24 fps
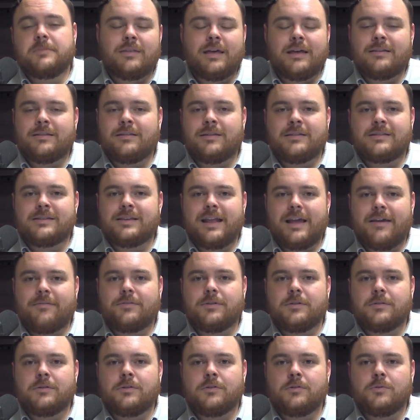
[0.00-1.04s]
That doesn't have
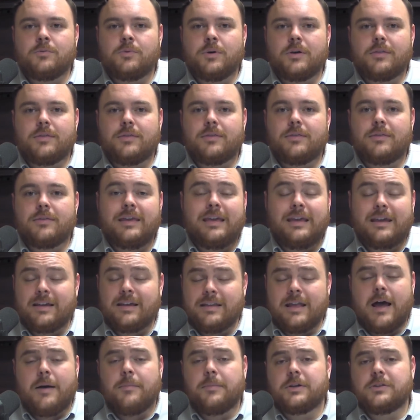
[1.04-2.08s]
to do with
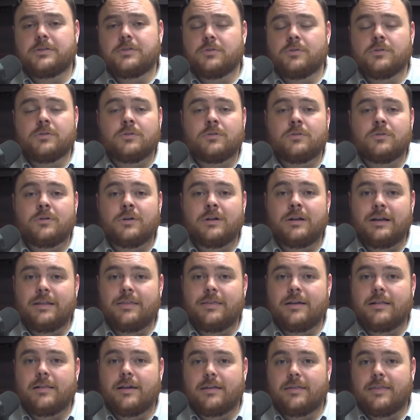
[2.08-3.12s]
economics or
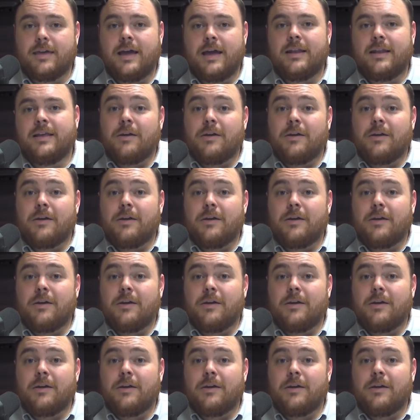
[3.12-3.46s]
anything like that.